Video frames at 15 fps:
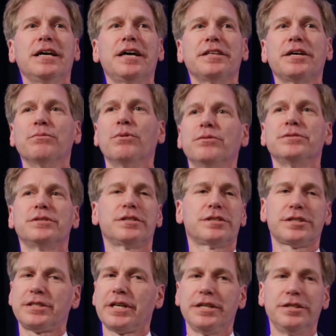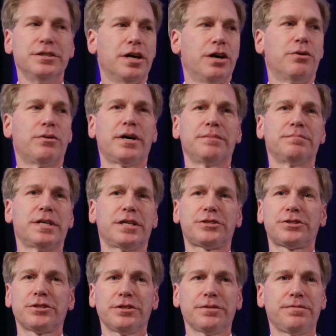and they'll just say, "no, I'm not
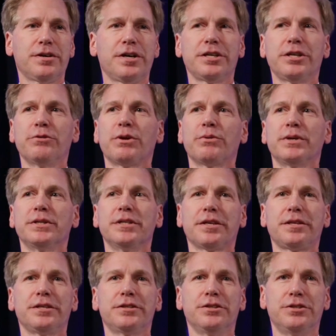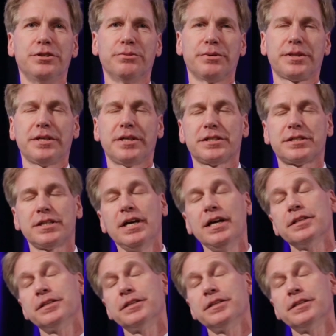certifying you, I want nothing to do with this."